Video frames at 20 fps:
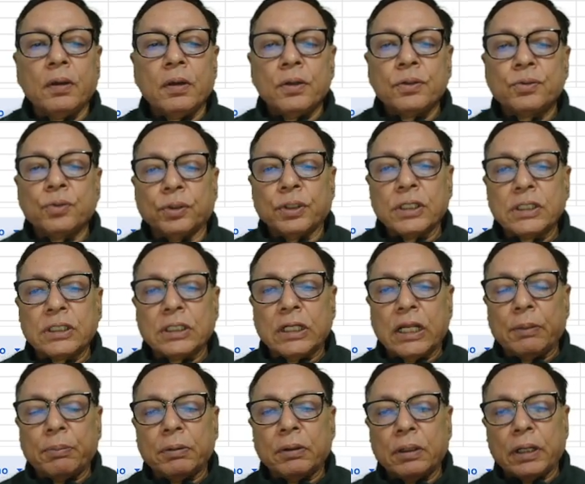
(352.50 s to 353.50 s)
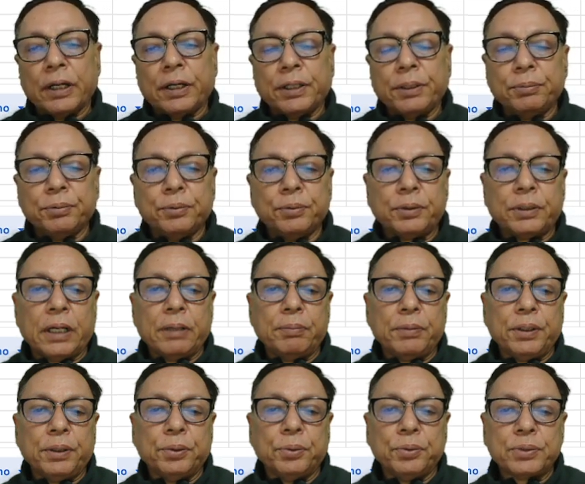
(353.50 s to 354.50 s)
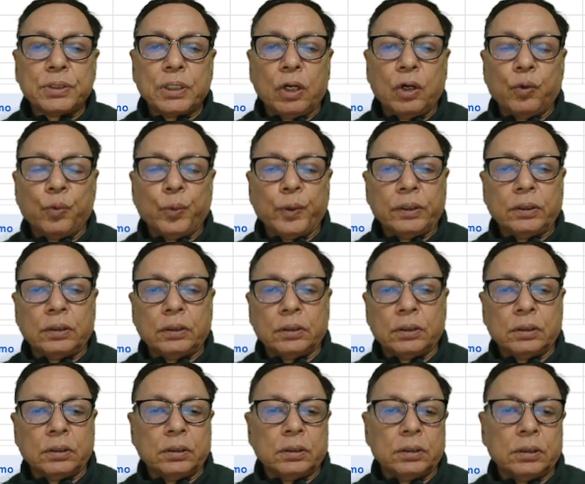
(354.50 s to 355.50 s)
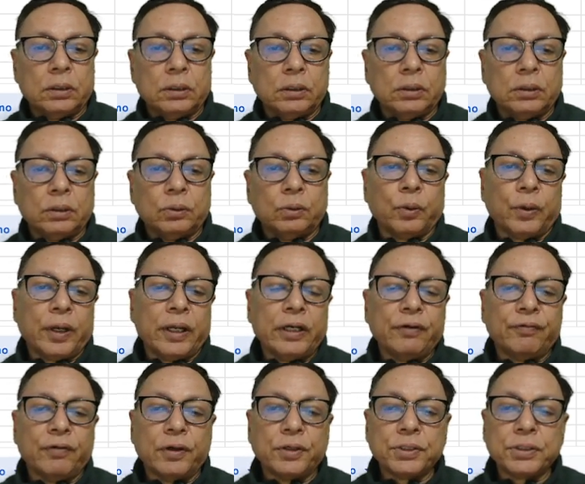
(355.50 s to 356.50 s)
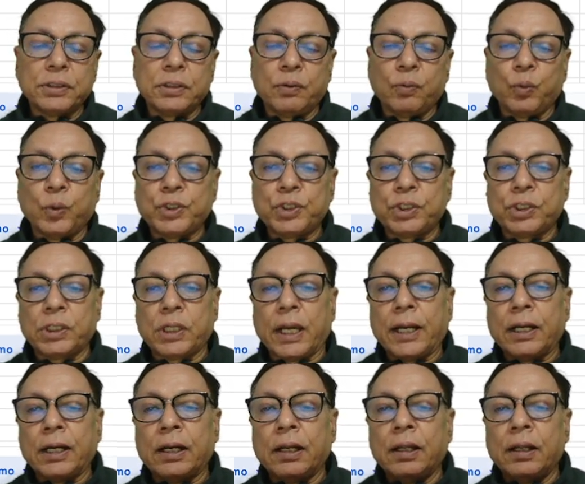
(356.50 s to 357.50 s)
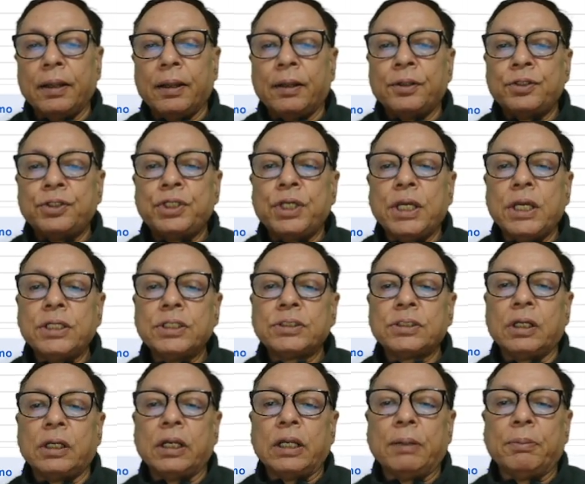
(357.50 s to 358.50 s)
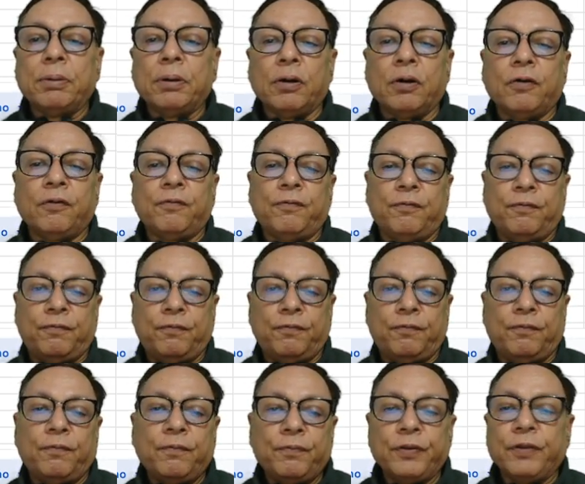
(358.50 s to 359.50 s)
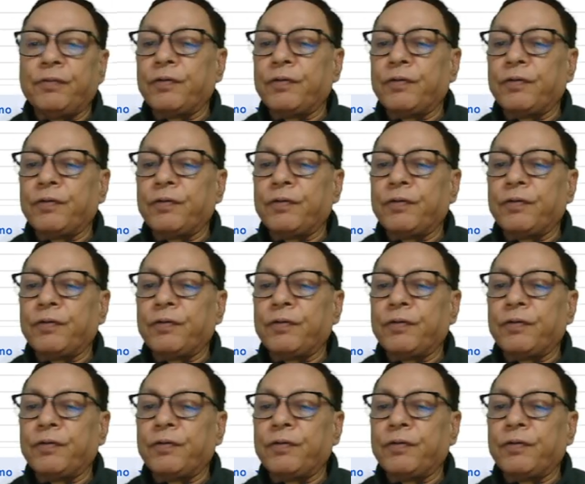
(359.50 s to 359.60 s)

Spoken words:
So this label attribute can be used along with the query function, which can change the label of the